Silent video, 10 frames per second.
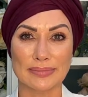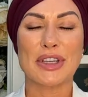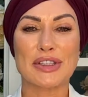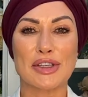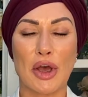
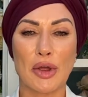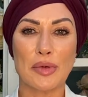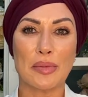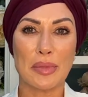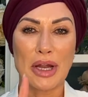
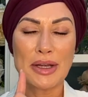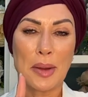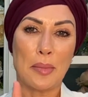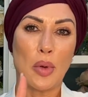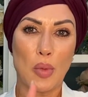So my
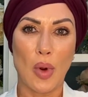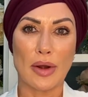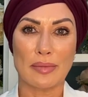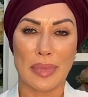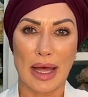number
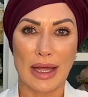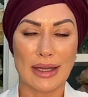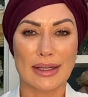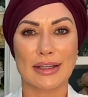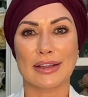1
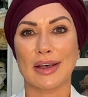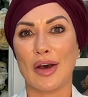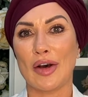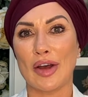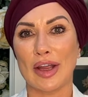bag that
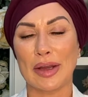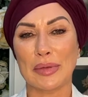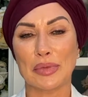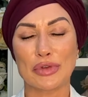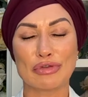I
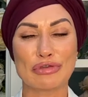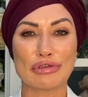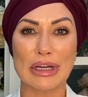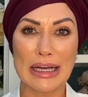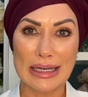would
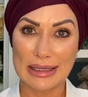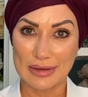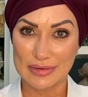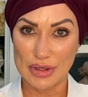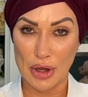really
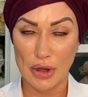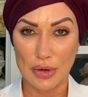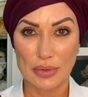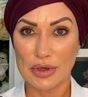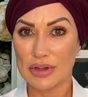love to
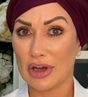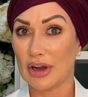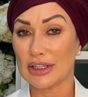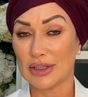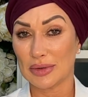own that
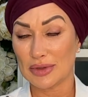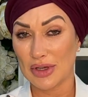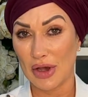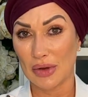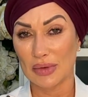I don't
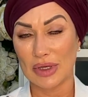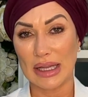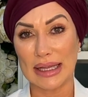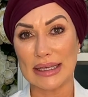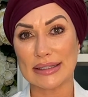own
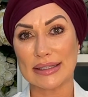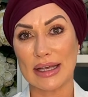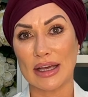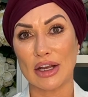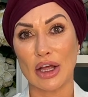is an